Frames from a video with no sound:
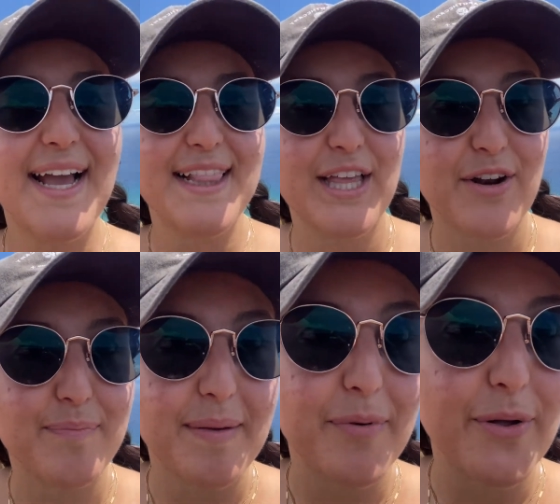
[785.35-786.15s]
A lot of
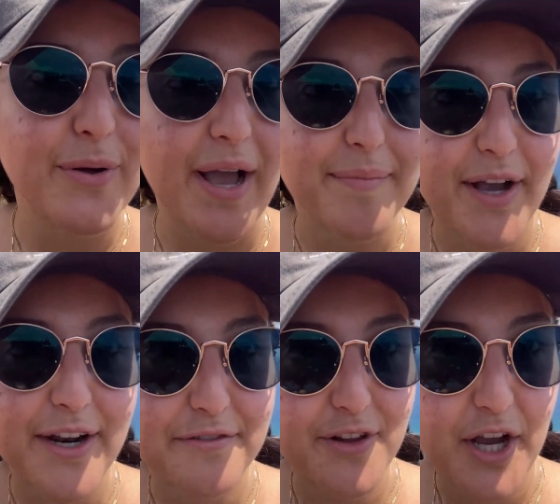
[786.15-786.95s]
people. I'm not
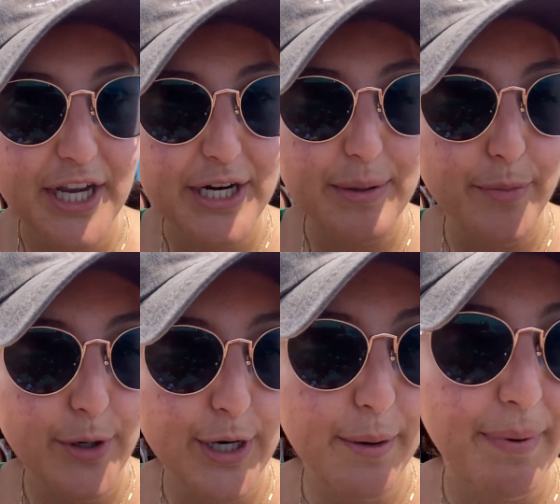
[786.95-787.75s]
gonna vlog here
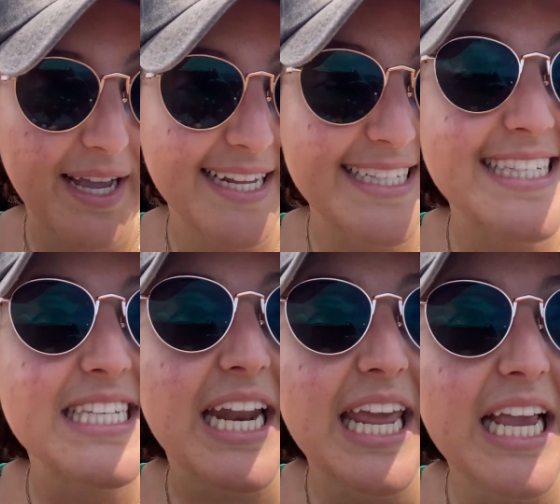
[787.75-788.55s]
anymore, but it's
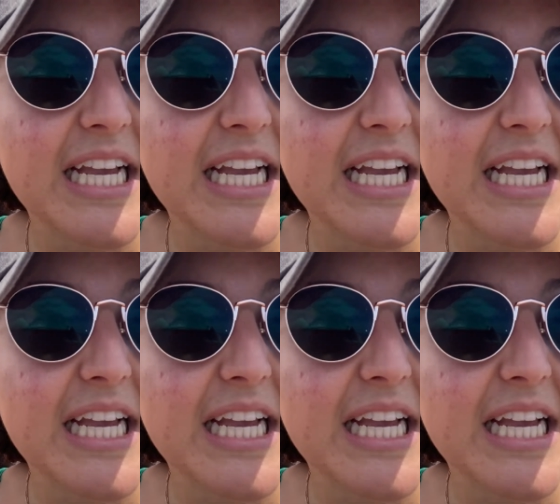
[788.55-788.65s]
stunning.